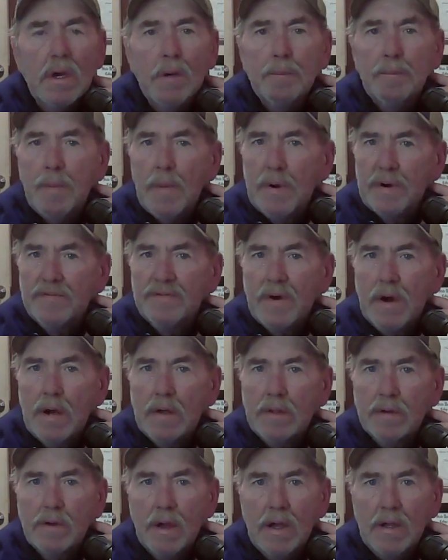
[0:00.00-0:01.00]
my
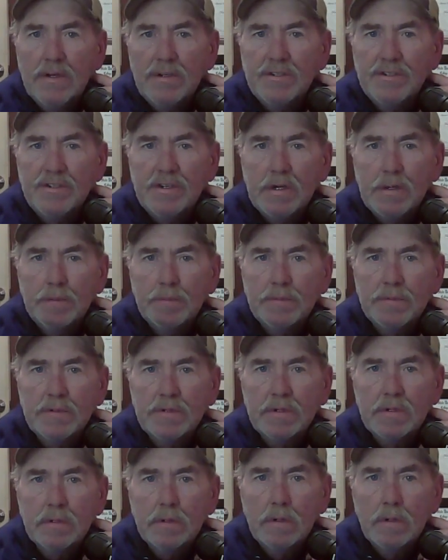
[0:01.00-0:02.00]
father had shipped
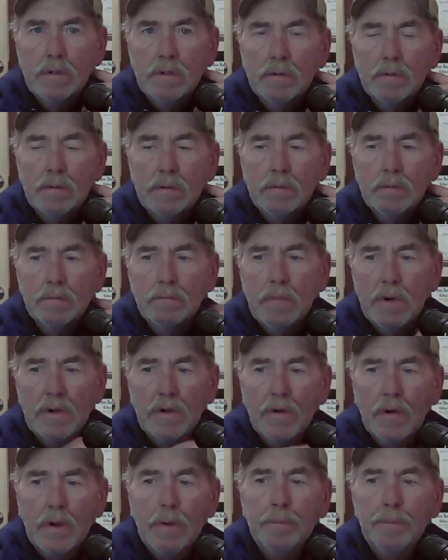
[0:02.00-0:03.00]
my
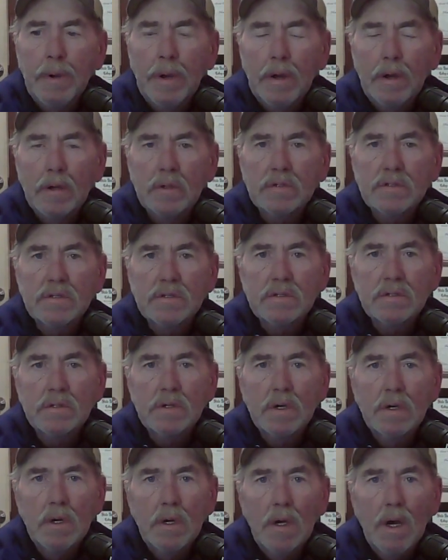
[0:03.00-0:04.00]
grandparents
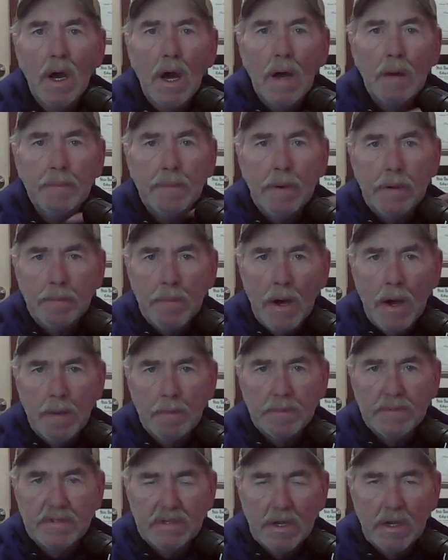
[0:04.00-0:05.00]
on my
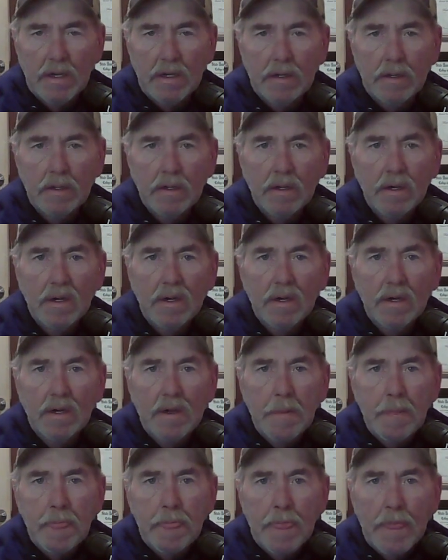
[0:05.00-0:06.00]
mom's side
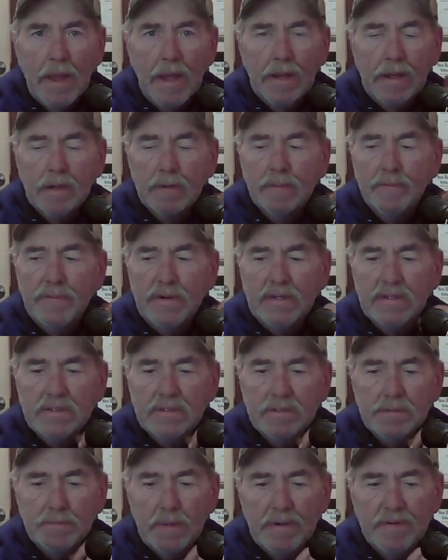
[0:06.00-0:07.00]
had
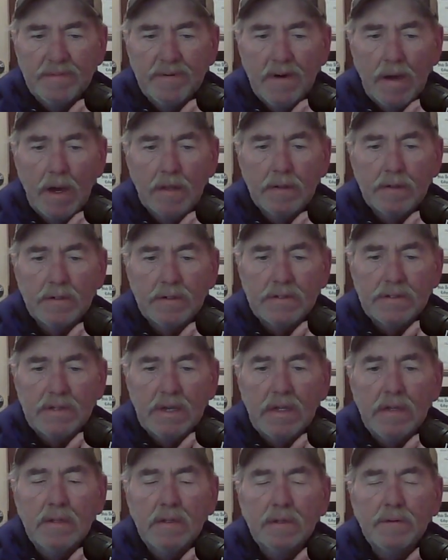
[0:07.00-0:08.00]
convinced my father
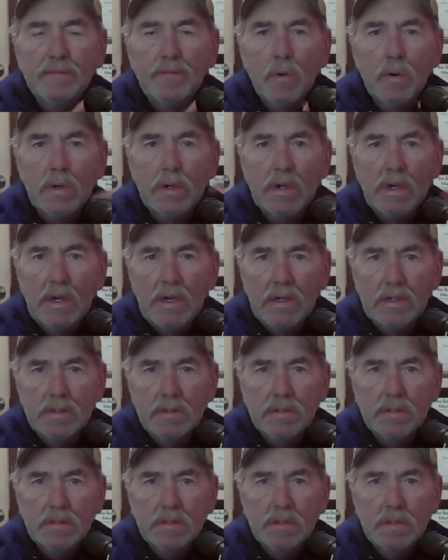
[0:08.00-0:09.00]
send the four
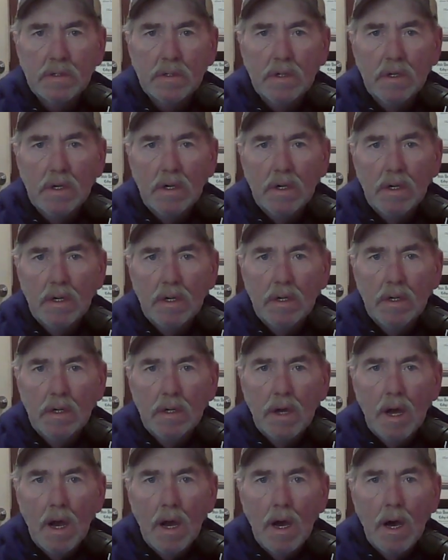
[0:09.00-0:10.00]
kids
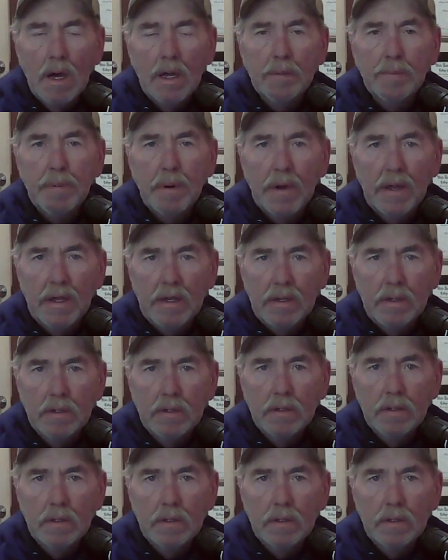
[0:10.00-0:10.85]
on a plane